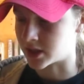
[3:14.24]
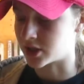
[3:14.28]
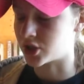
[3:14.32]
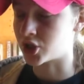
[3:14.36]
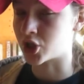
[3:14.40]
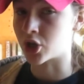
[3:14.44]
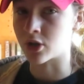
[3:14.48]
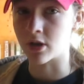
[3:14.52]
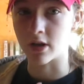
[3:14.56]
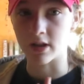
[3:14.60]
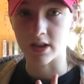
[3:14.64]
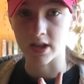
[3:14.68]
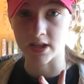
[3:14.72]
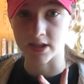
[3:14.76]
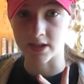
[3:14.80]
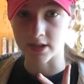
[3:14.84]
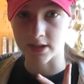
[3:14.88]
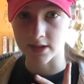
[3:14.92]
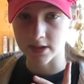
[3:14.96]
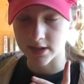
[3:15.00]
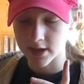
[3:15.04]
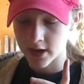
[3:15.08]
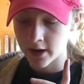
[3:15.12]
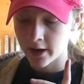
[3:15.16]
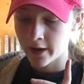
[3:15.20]
sure that this
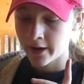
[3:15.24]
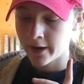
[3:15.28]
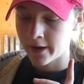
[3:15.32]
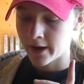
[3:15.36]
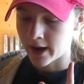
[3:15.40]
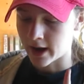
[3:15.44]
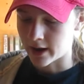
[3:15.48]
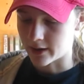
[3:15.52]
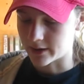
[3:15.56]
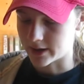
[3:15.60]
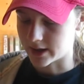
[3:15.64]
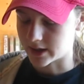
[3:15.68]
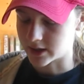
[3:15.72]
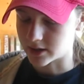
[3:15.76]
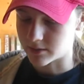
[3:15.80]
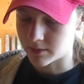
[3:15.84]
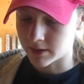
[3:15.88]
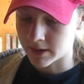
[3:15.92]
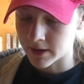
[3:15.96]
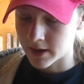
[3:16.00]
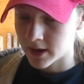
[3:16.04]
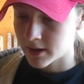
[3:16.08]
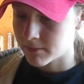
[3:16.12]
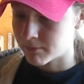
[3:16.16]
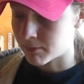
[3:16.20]
is how it needs to
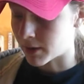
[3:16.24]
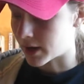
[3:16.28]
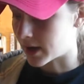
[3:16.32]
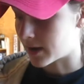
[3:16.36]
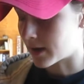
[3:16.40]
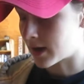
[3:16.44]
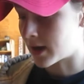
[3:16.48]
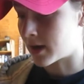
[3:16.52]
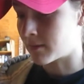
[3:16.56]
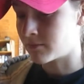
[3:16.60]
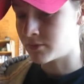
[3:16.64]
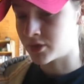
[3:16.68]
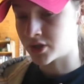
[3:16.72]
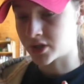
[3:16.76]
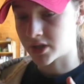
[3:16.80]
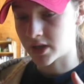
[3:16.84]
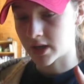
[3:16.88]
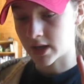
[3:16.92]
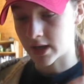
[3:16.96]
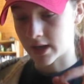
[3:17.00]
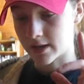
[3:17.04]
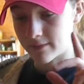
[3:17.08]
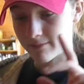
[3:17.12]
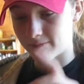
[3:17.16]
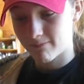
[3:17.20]
be. But I'm just
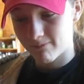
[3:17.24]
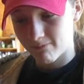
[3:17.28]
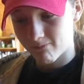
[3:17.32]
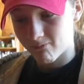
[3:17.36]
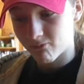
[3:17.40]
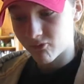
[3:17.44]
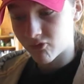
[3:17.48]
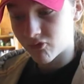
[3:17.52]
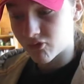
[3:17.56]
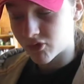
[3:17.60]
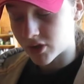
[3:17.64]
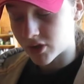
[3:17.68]
going to